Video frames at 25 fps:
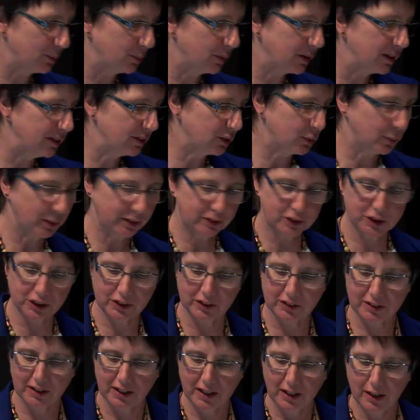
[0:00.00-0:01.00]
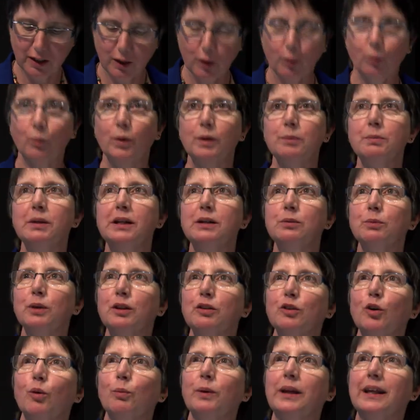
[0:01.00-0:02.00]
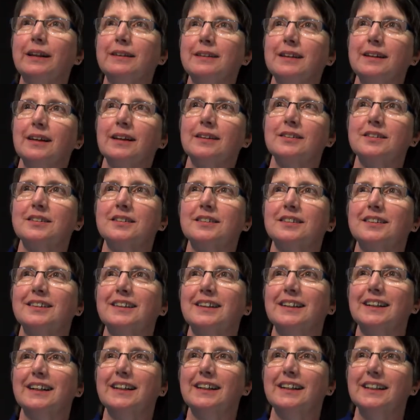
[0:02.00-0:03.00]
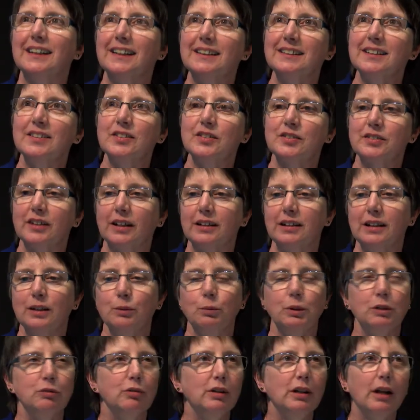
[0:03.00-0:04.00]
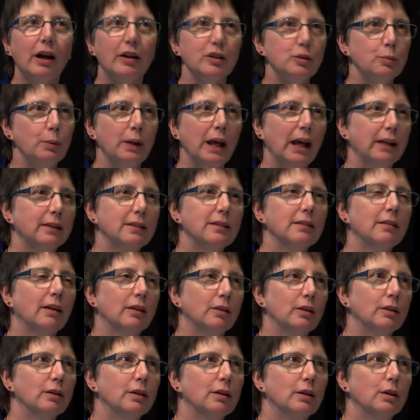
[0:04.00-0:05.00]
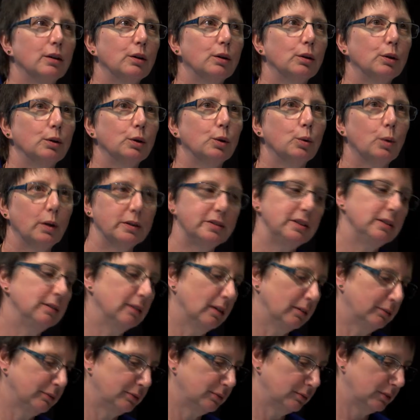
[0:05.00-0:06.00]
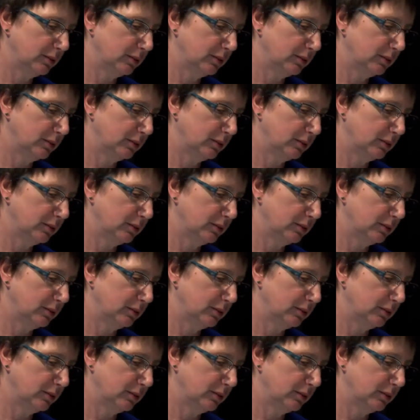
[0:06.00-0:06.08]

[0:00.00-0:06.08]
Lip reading: with these questions. 1 minute we thought we had the answer, and then suddenly we realised we hadn't done quite enough.